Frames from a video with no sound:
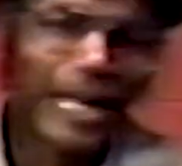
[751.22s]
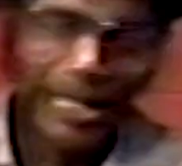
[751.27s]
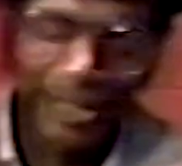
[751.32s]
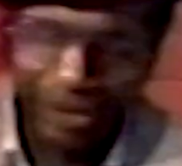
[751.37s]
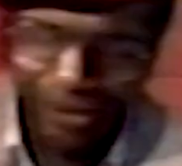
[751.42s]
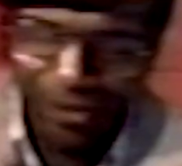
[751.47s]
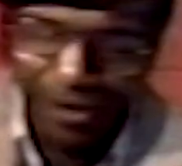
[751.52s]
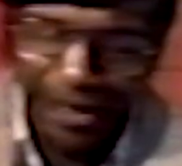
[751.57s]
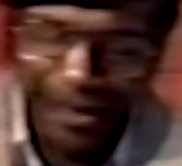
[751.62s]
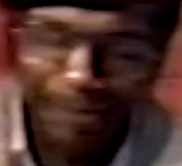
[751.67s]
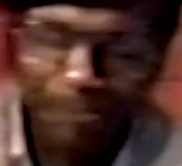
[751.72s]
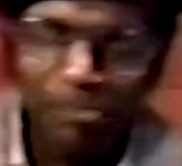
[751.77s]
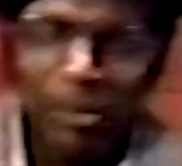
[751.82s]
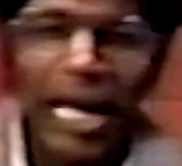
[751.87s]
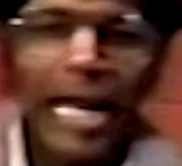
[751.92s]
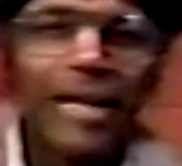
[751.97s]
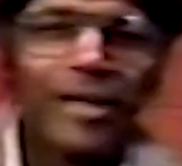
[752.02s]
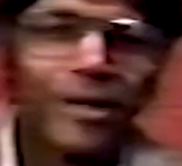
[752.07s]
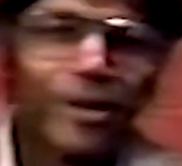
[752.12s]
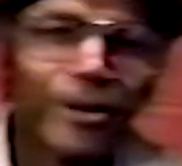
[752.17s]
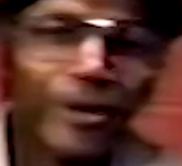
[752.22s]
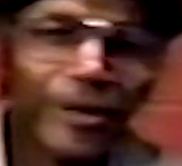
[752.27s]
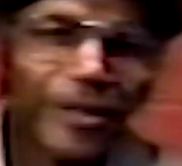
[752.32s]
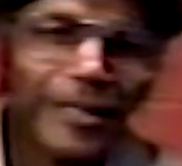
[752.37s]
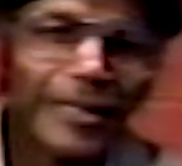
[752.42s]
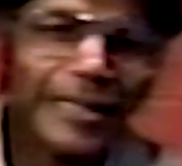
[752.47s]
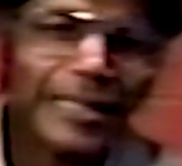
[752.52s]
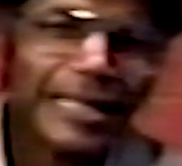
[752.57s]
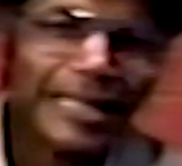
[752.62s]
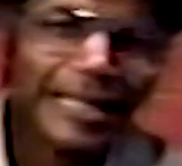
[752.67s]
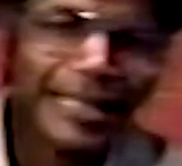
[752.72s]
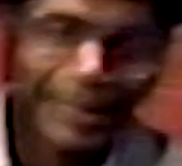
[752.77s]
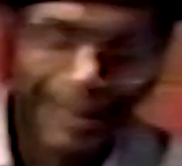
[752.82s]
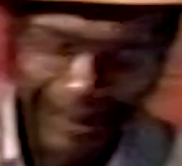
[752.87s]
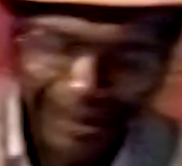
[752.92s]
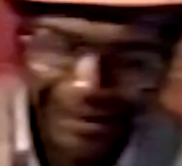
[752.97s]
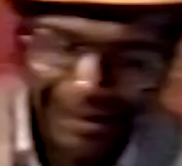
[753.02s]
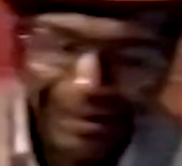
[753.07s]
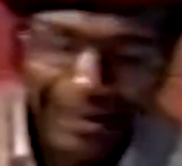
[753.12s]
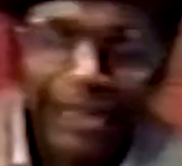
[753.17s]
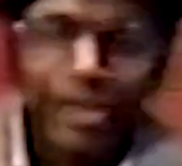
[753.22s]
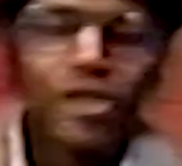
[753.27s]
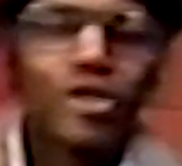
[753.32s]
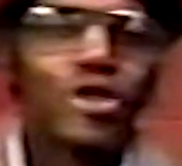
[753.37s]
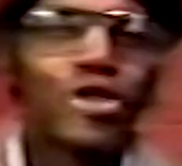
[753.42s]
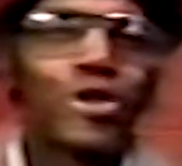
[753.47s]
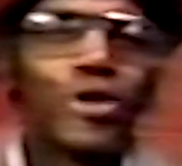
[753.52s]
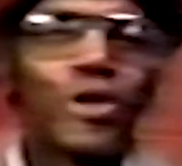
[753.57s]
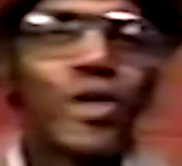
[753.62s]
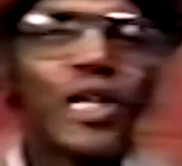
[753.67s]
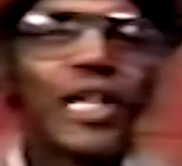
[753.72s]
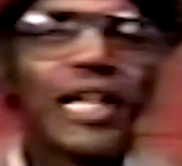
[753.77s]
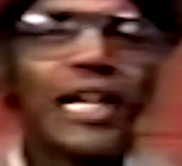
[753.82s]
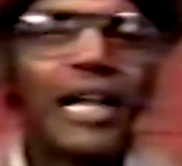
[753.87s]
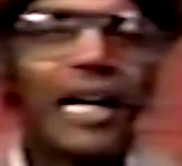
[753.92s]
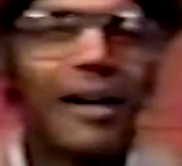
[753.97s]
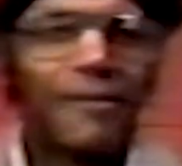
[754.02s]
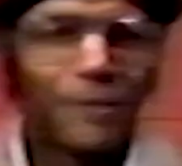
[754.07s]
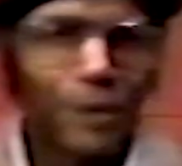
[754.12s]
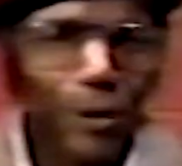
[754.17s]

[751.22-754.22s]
I struck pay dirt. Sure enough,